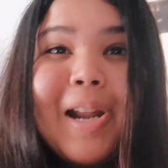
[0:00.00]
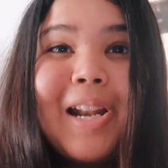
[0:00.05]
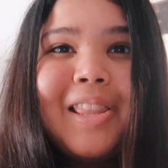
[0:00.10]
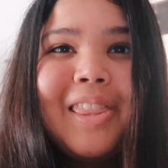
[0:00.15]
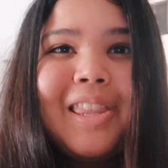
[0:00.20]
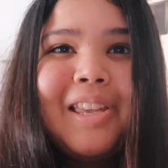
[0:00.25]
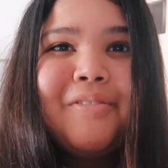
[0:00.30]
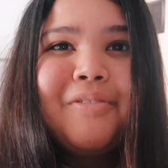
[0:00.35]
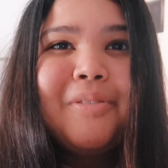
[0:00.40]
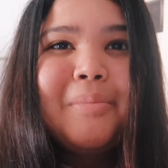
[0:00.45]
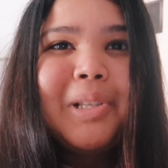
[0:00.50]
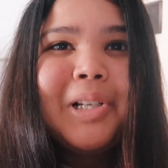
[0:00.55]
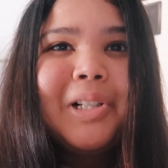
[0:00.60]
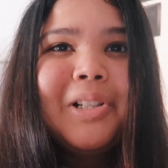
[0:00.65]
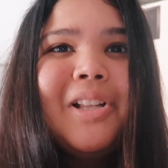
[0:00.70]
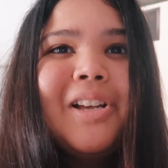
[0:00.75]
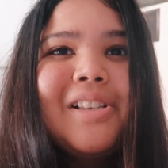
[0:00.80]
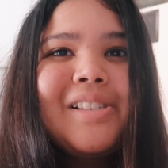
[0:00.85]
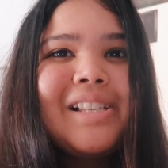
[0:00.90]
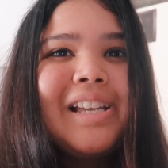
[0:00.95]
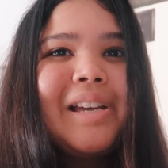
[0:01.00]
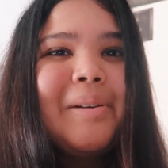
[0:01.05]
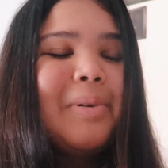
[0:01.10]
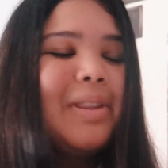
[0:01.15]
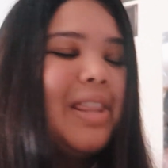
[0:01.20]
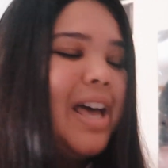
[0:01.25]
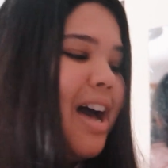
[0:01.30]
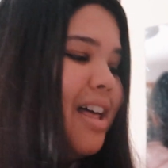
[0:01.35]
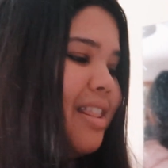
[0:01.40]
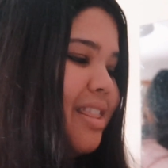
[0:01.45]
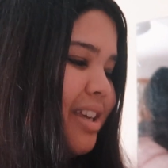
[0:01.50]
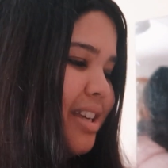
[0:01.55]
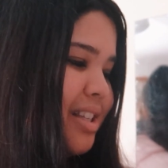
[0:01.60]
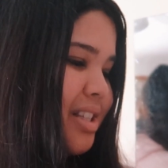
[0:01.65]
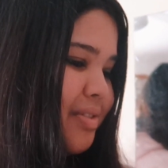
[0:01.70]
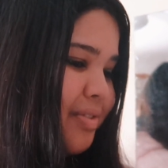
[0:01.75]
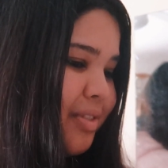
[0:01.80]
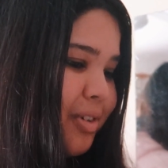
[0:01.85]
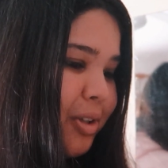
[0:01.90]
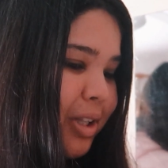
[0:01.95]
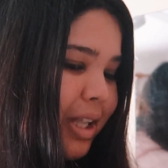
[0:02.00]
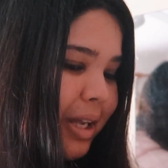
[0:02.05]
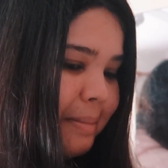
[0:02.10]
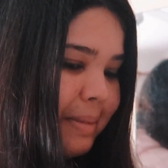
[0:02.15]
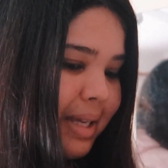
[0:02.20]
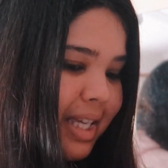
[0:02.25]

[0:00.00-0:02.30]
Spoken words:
anything from the closet without things falling,